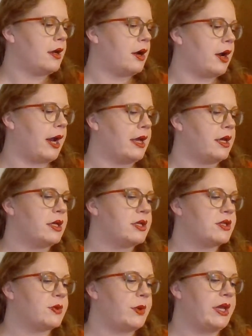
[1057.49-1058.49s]
All right,
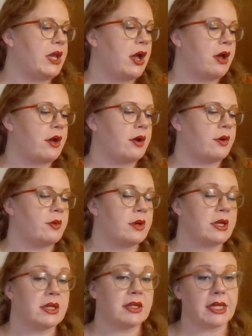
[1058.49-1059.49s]
so we know
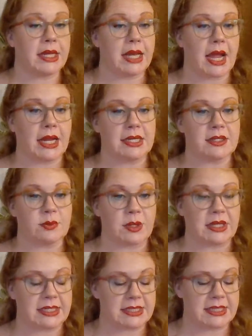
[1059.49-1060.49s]
that 9 is
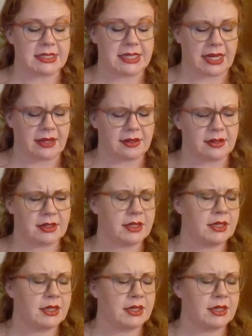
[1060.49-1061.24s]
1 less than 10.